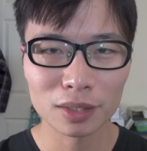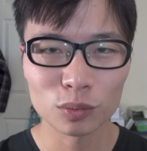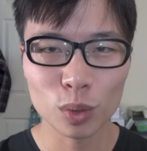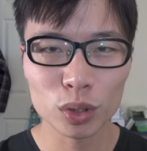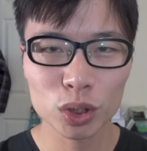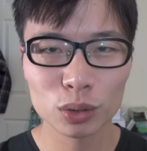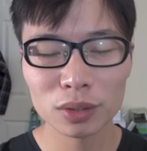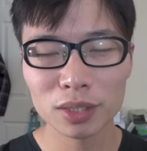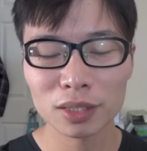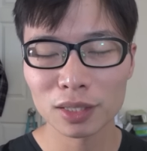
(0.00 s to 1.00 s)

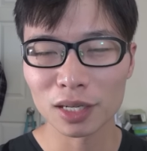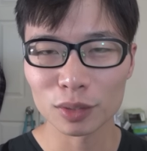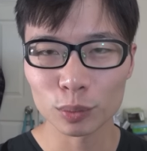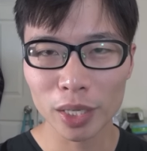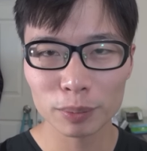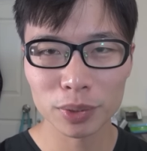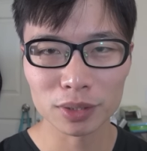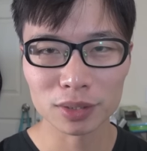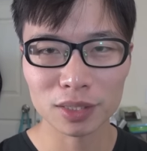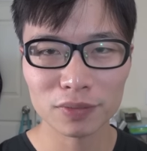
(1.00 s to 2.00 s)
virtually a
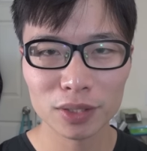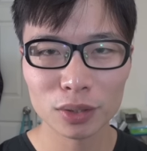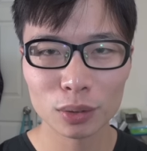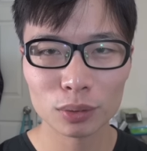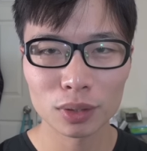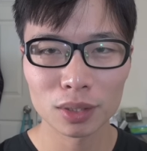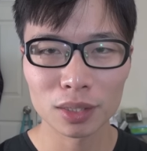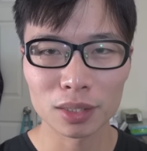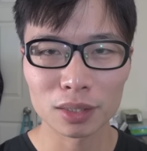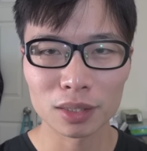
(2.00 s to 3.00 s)
rapist, even
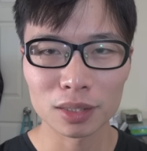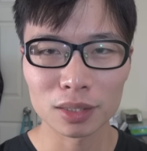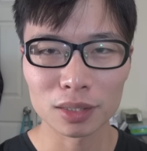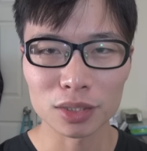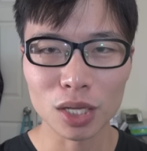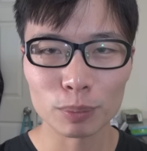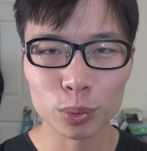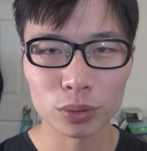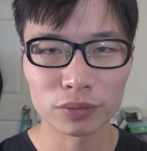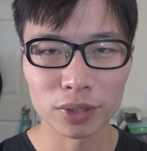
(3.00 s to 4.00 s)
though it's not
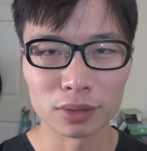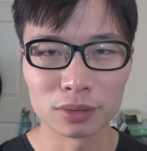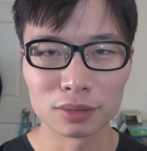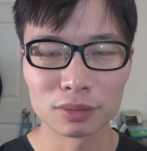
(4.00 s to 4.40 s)
proven.